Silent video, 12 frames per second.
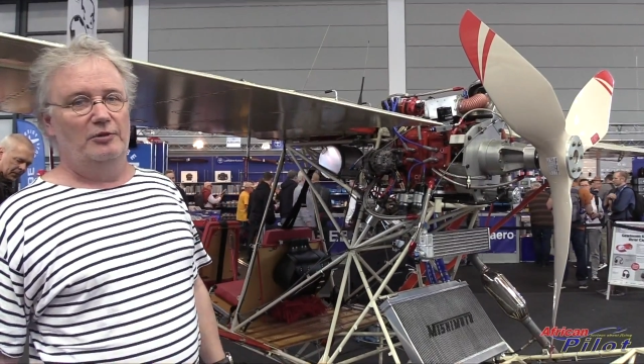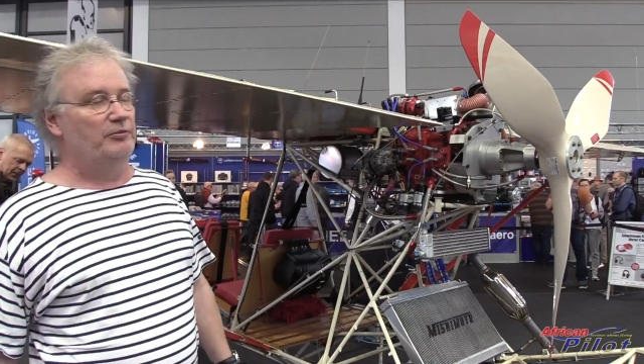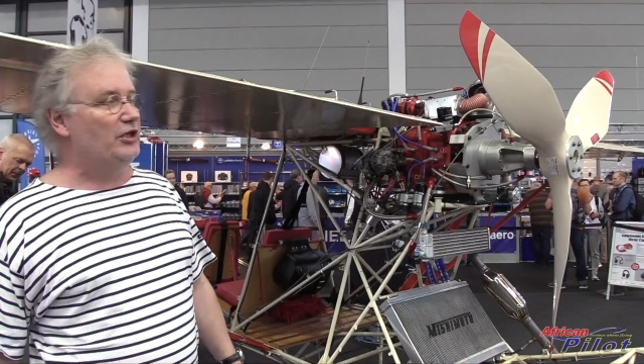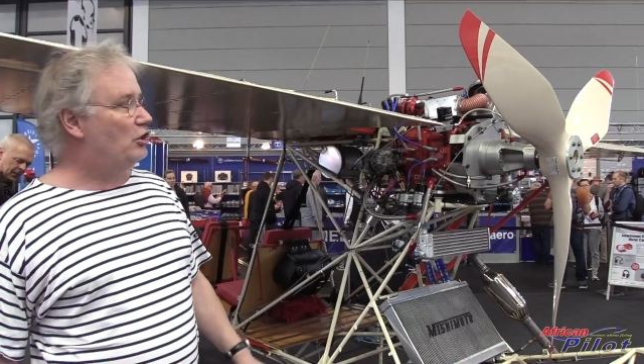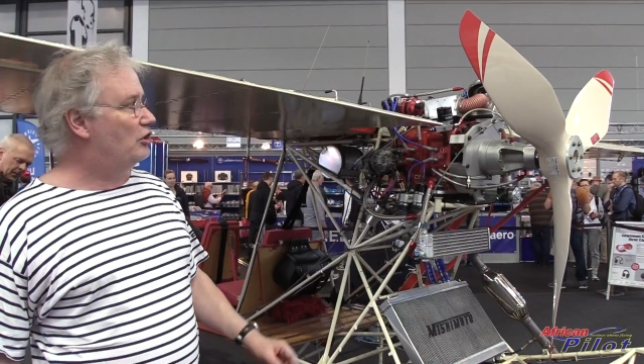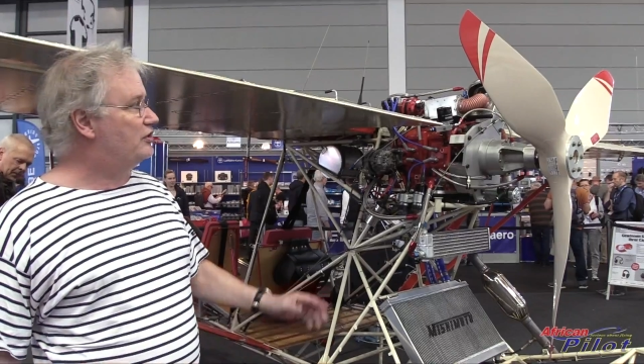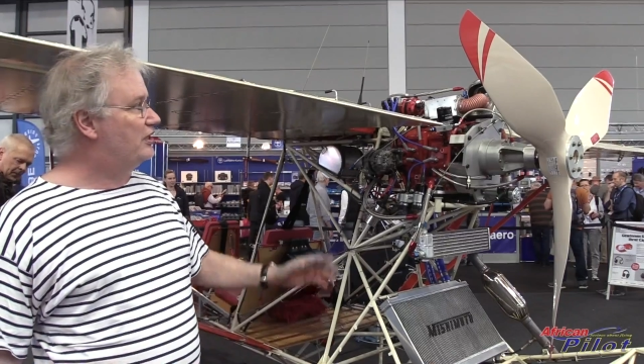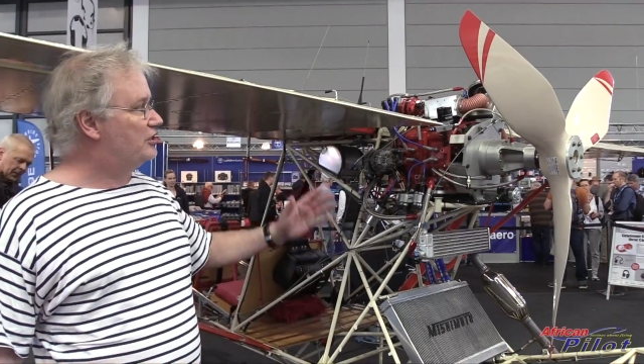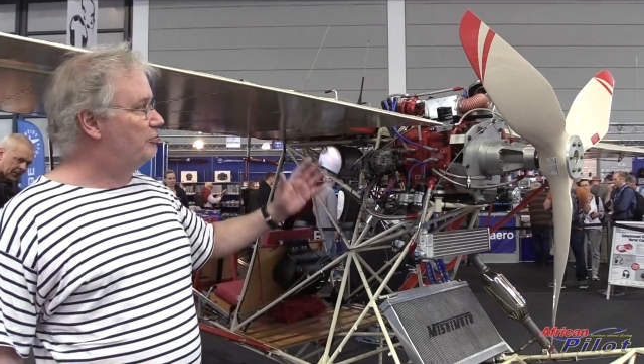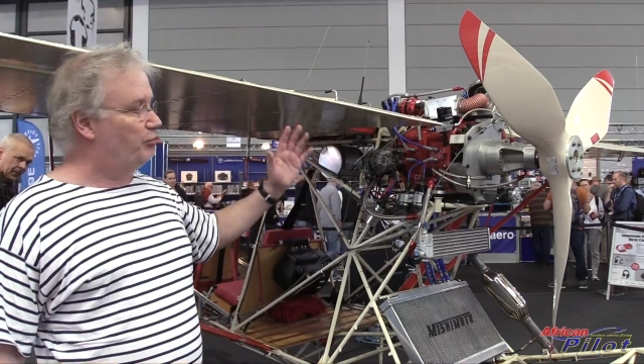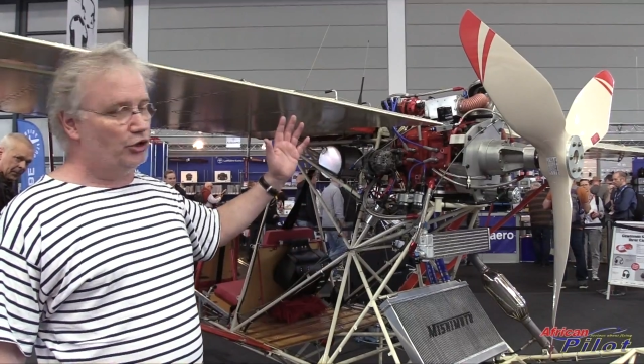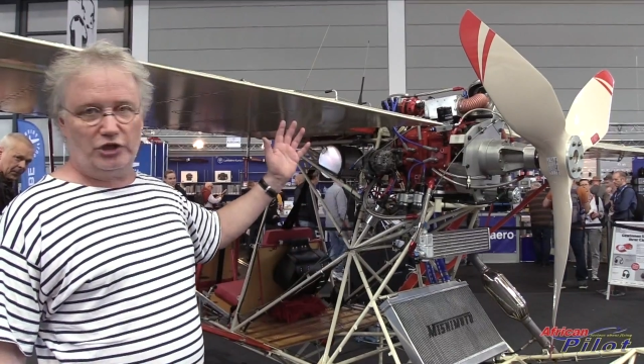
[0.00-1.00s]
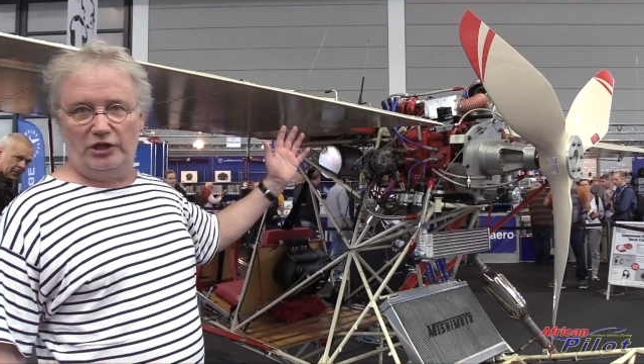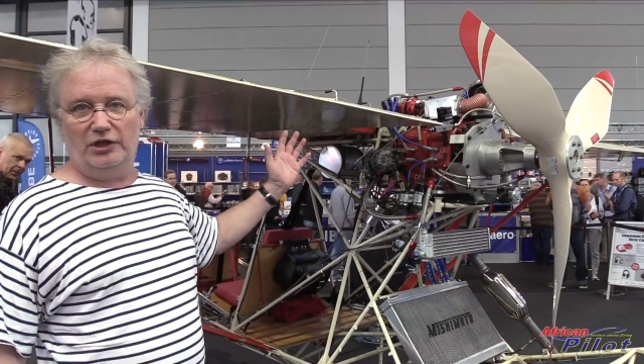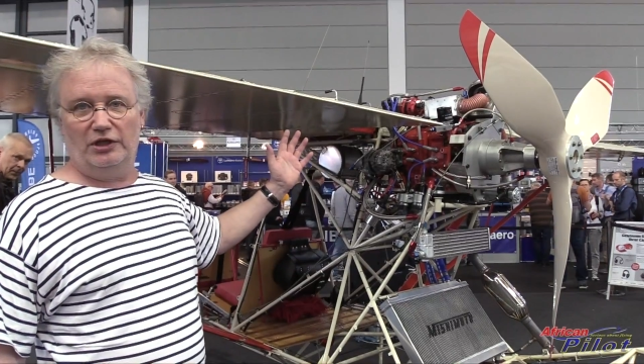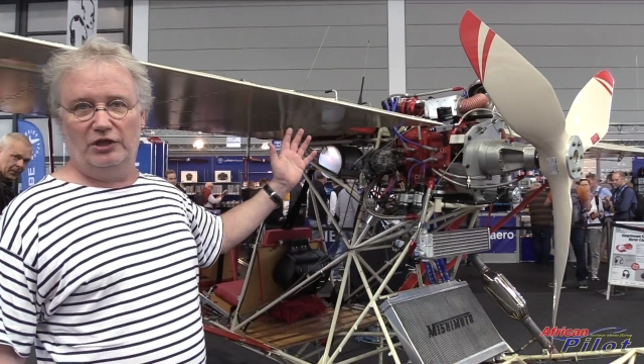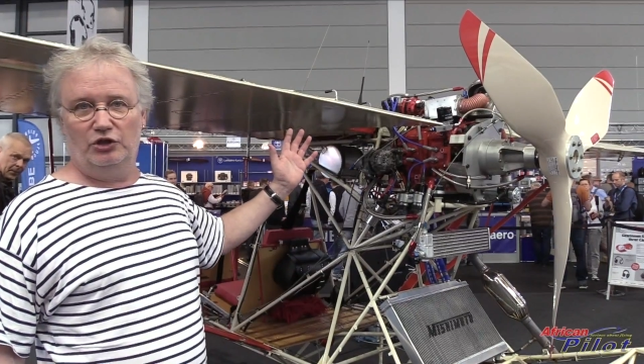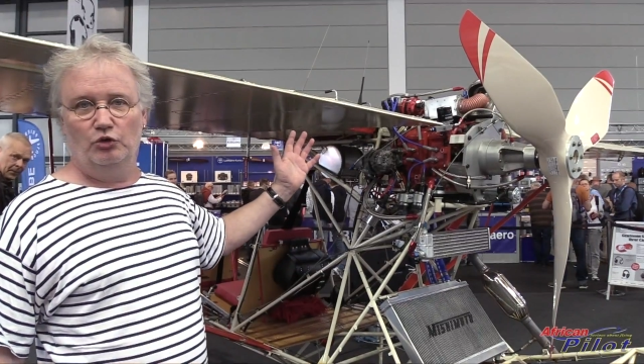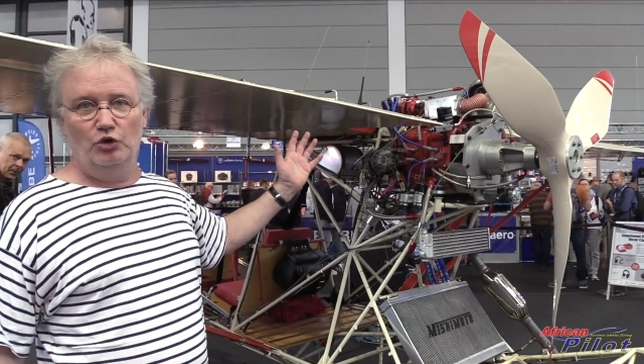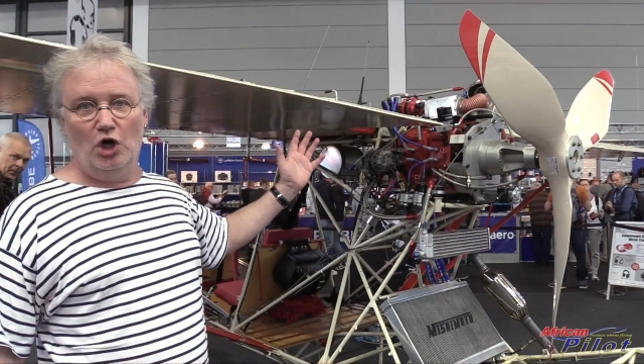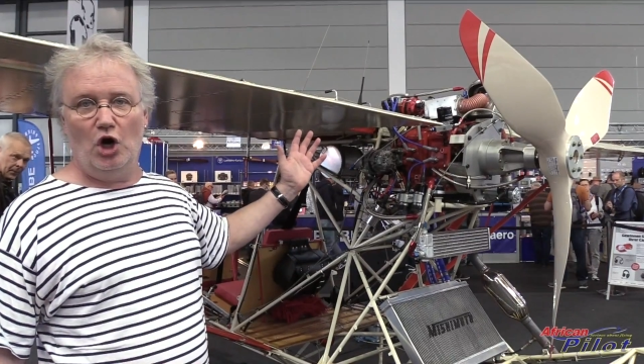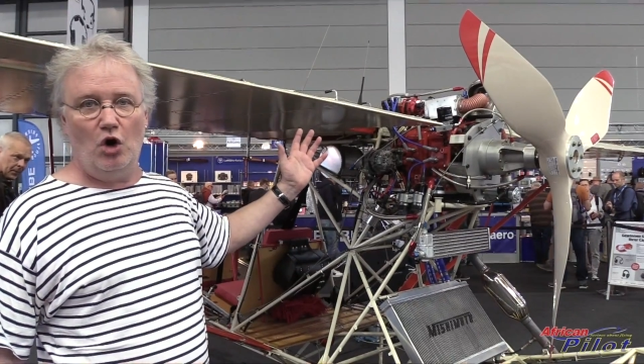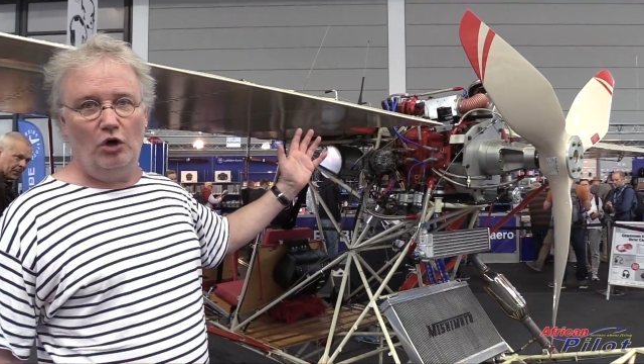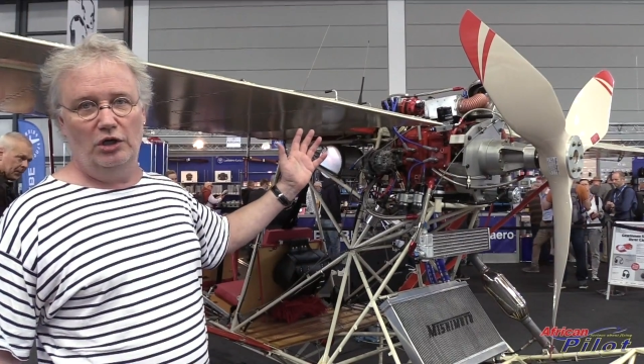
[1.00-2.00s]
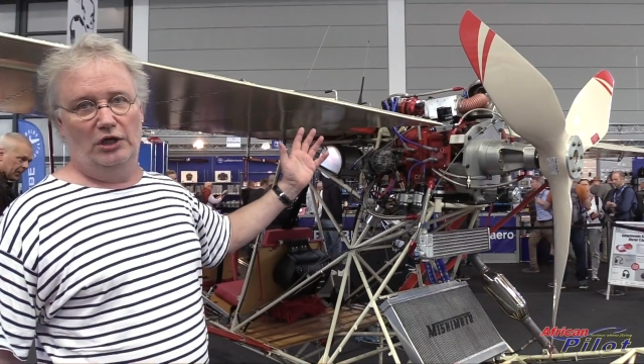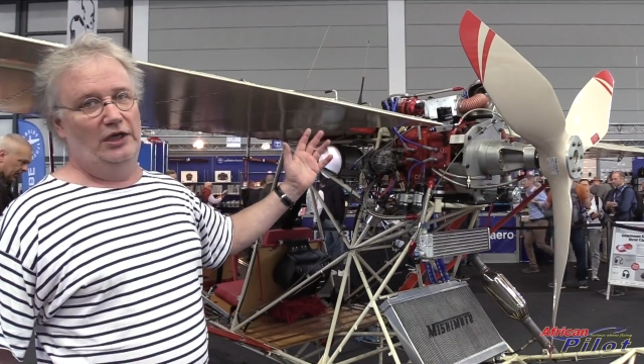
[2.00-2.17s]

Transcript: Because as a pusher, you know,